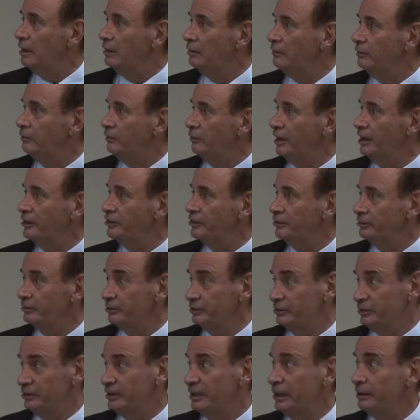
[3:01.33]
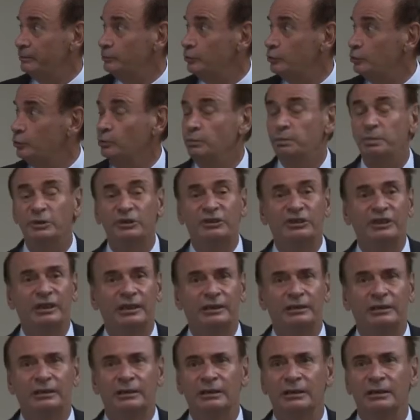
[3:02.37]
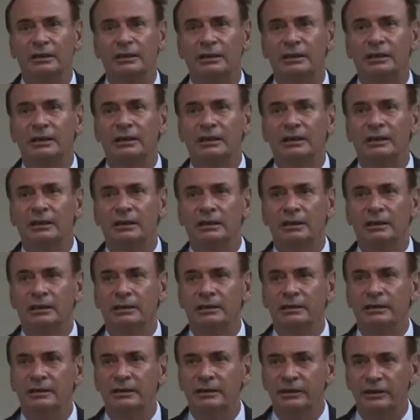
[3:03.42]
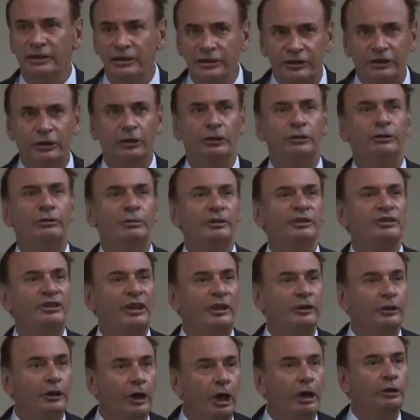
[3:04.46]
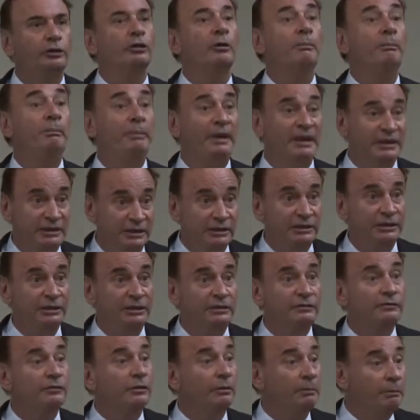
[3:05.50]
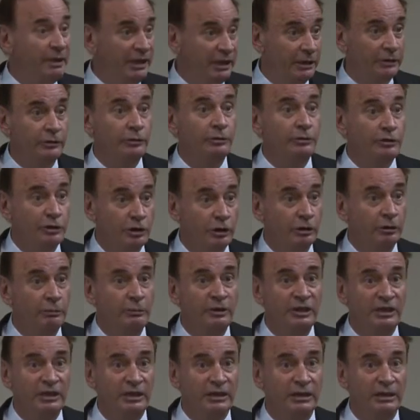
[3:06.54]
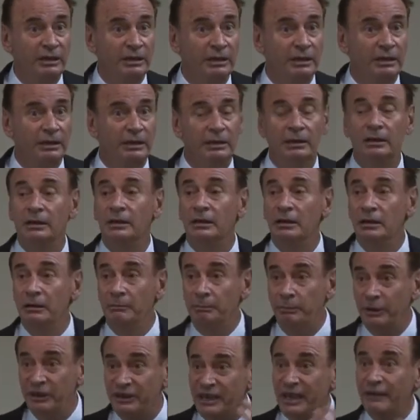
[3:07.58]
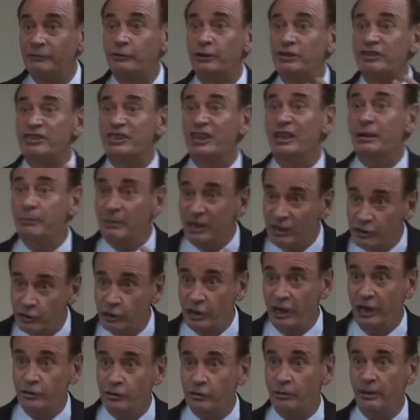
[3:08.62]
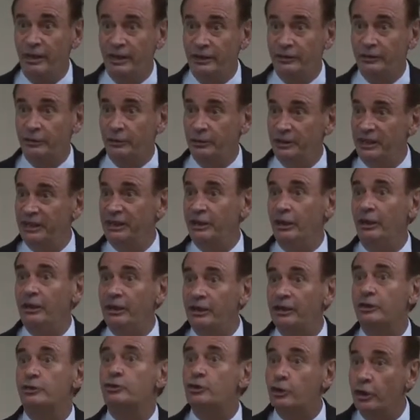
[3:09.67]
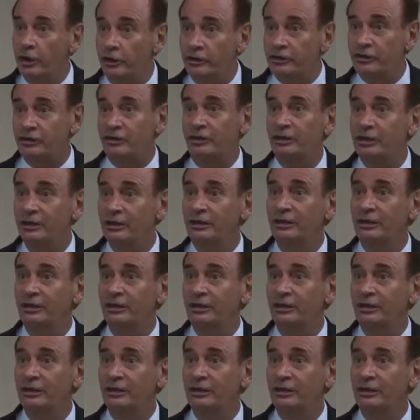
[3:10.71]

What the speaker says: France was times 2%. These countries are not competitive compared to Germany. But they have the same exchange rate, so they cannot adjust